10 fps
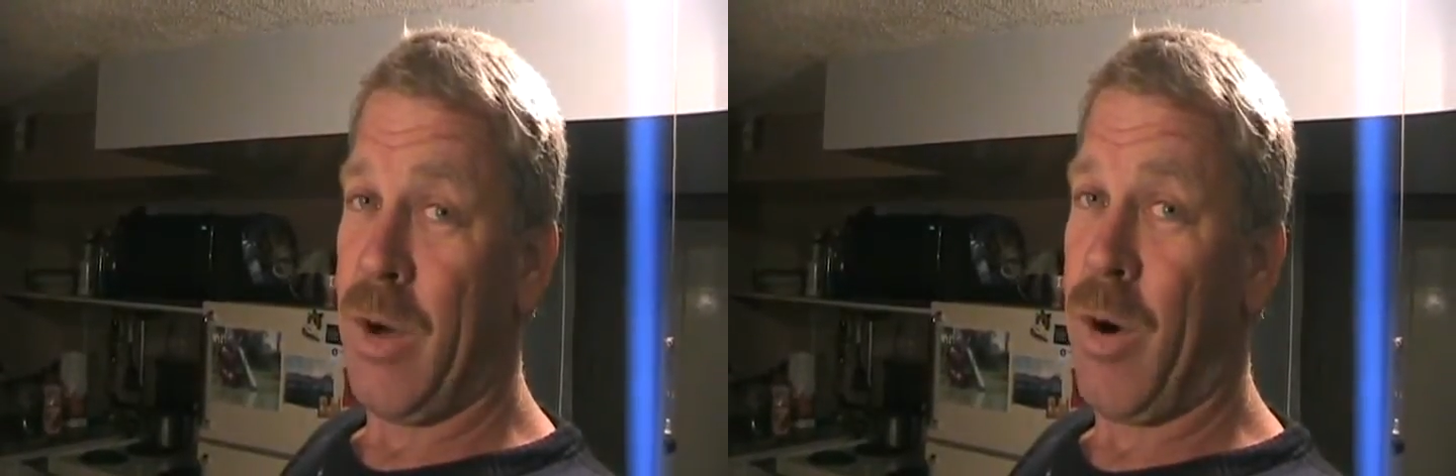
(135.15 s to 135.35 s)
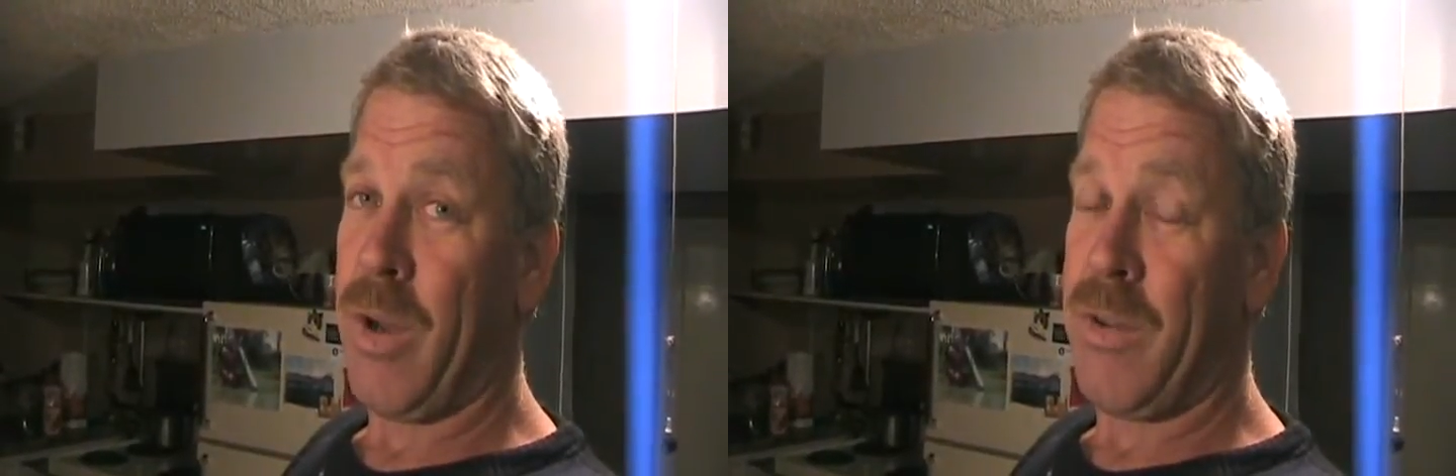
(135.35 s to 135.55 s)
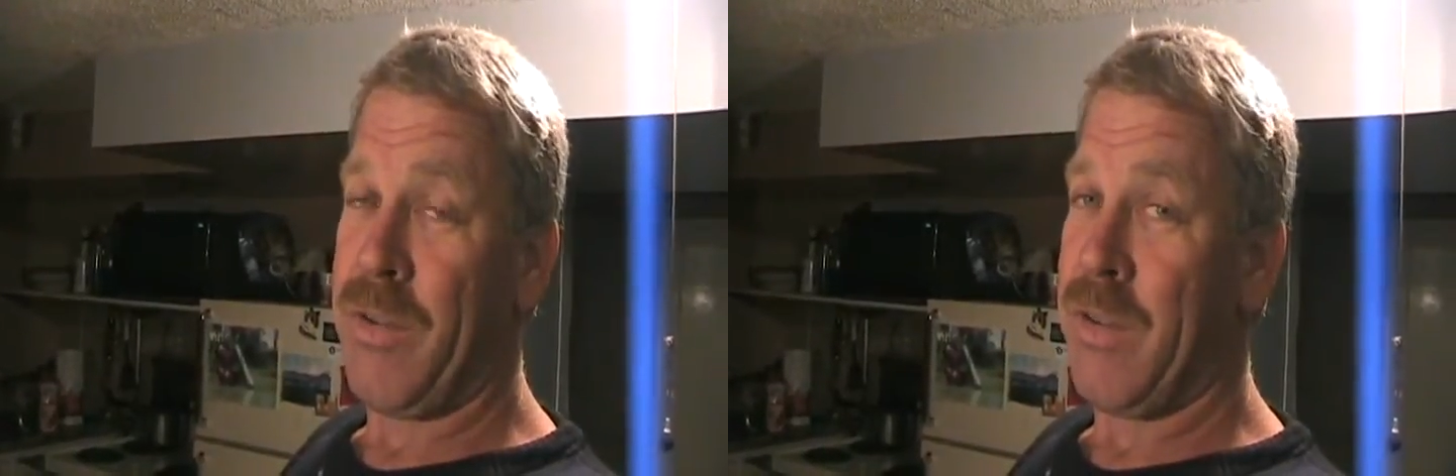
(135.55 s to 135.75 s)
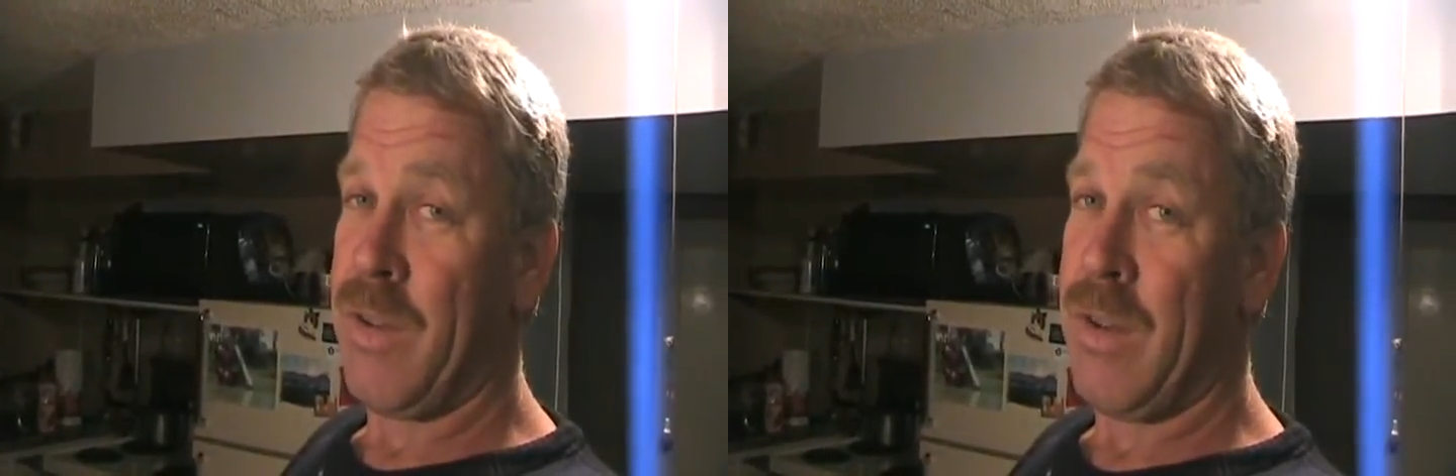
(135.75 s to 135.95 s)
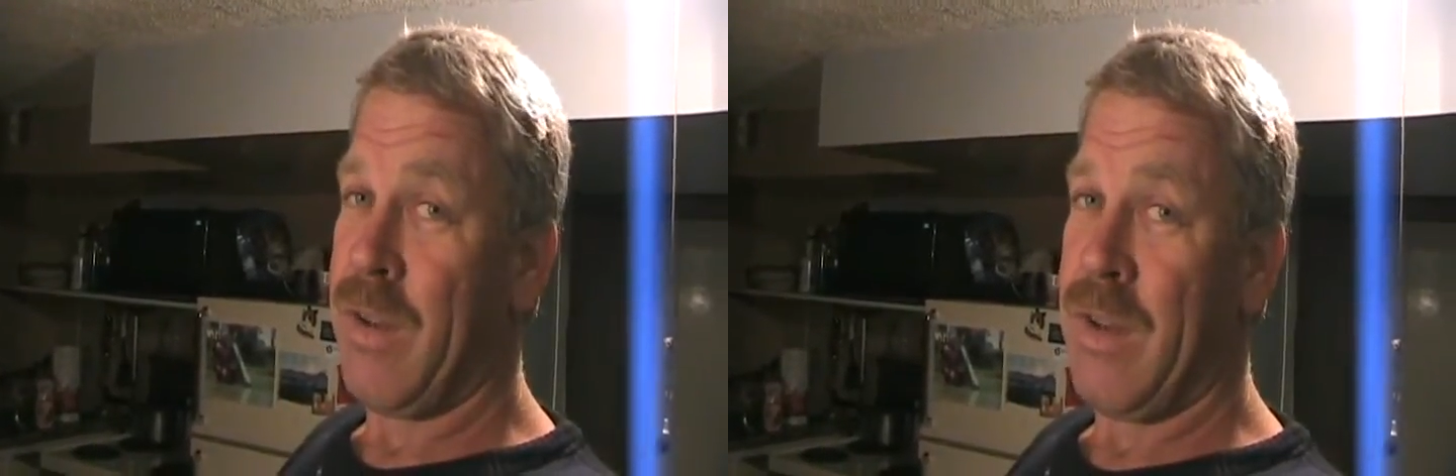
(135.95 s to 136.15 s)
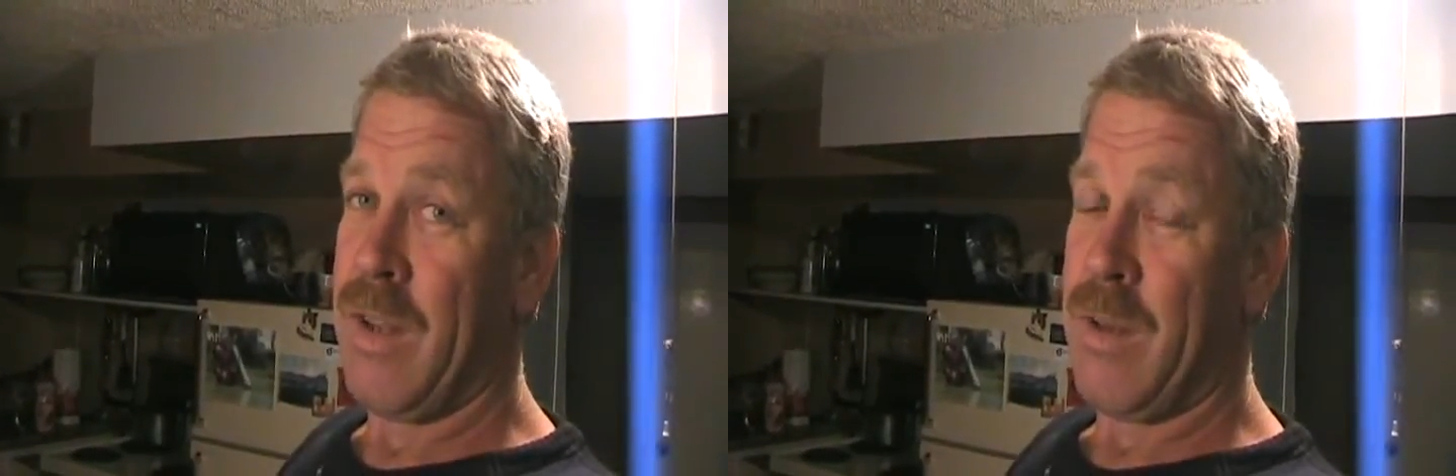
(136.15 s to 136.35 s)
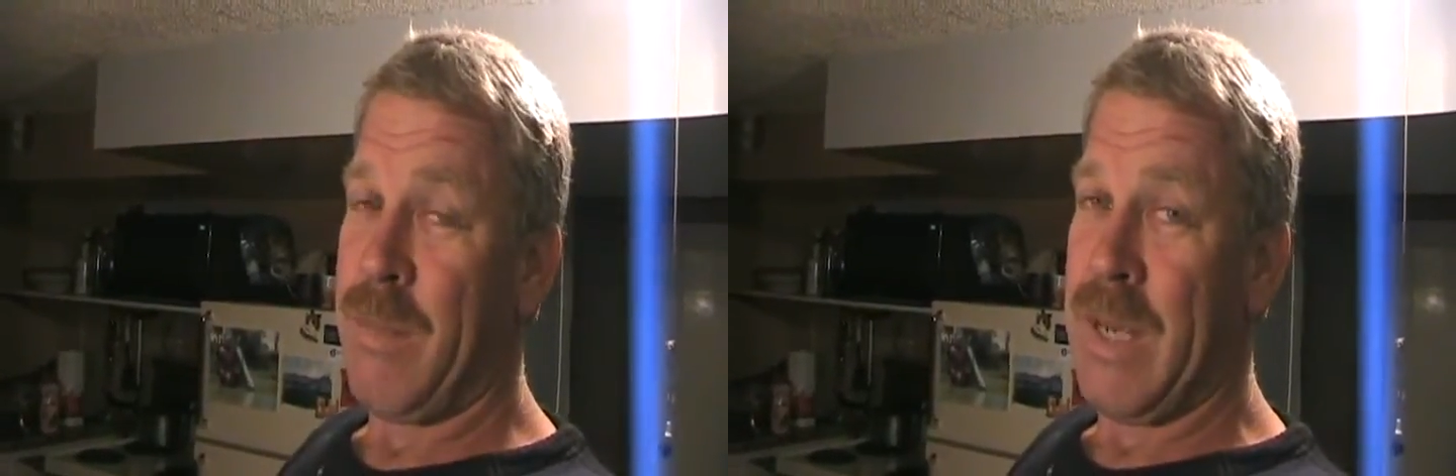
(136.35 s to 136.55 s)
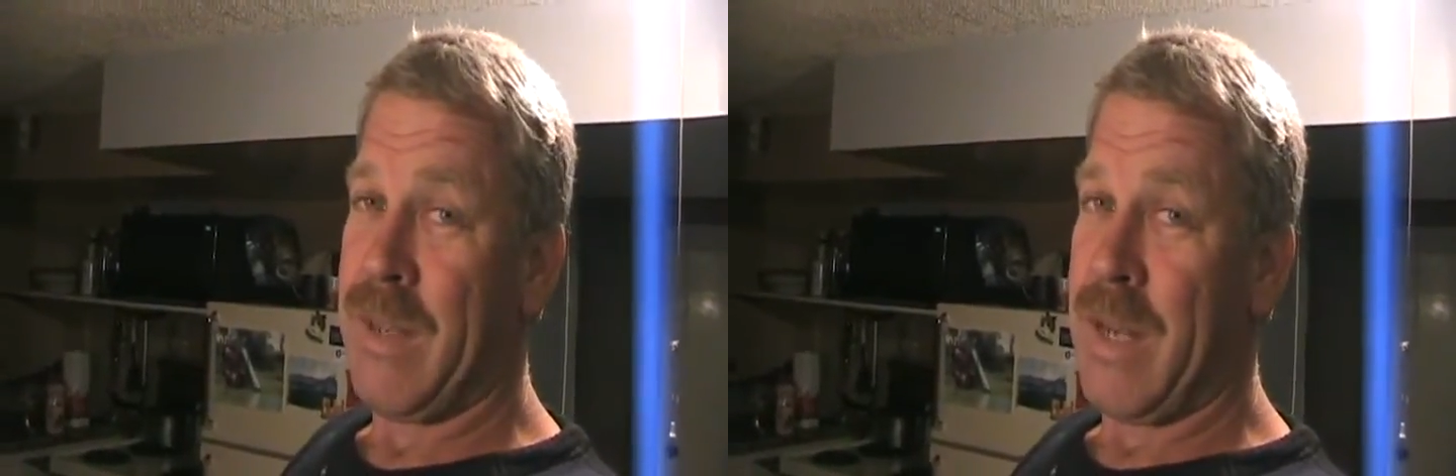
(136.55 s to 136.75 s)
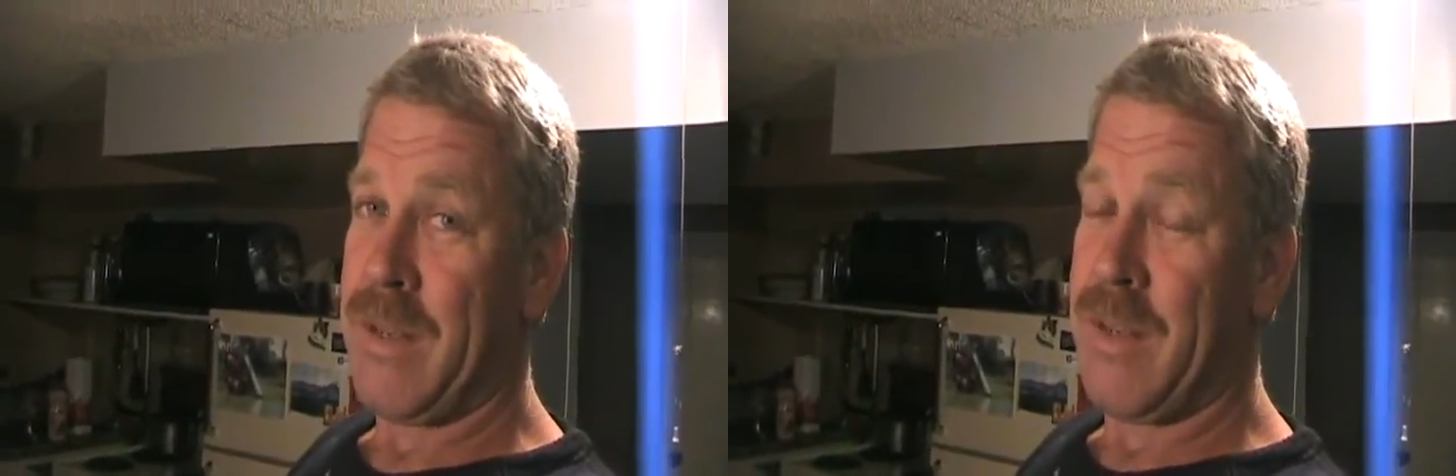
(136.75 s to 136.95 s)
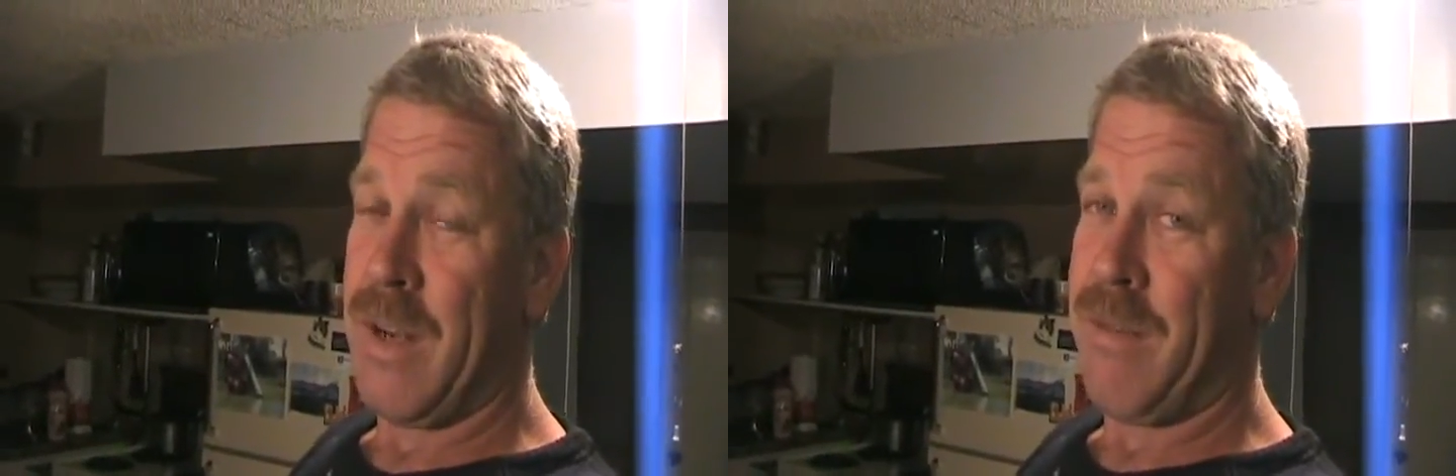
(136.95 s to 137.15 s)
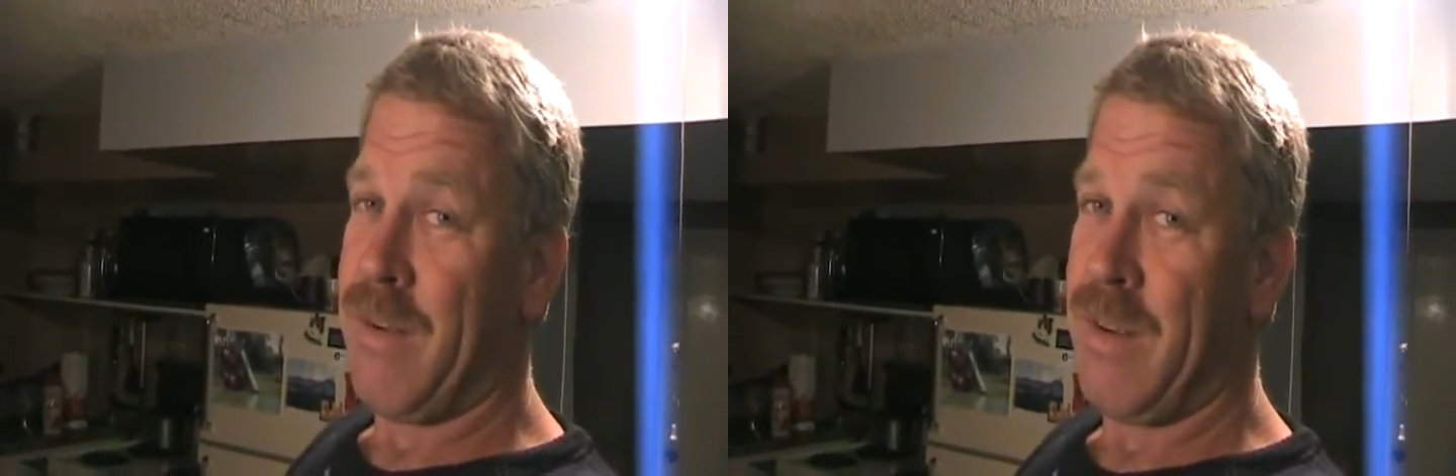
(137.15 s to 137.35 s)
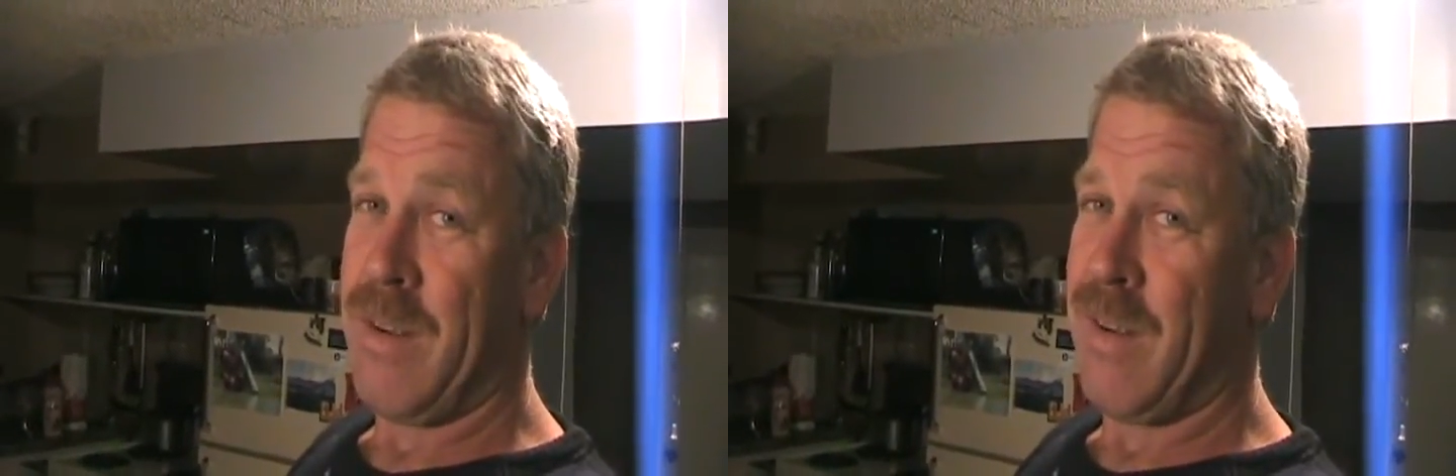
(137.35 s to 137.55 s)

oils to make that stuff.